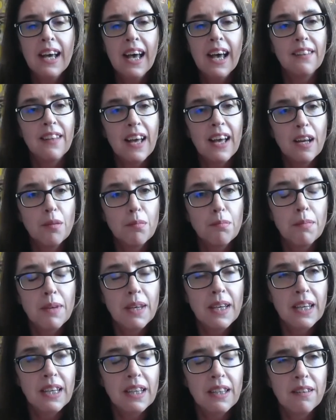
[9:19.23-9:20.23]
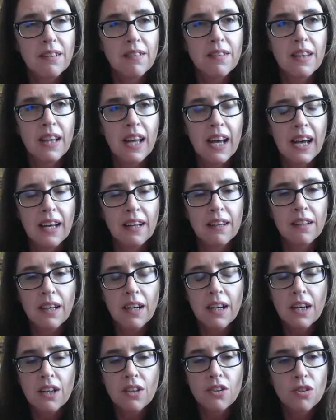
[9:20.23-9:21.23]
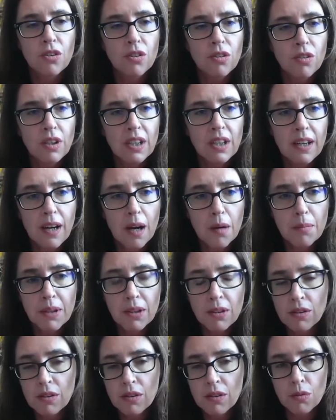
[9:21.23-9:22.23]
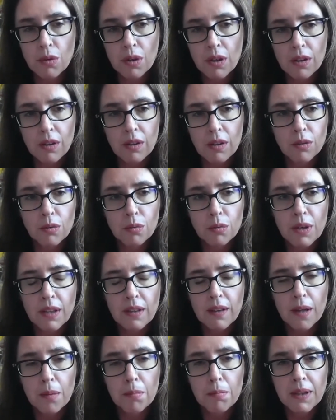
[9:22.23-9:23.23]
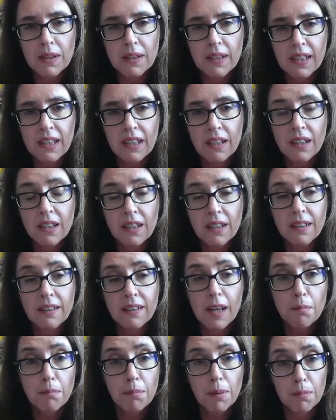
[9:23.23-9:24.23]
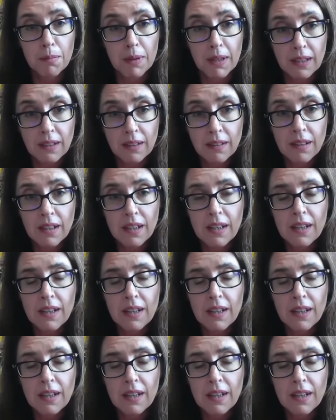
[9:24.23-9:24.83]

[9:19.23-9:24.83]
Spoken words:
And that means that children come into the world with a particular temperament.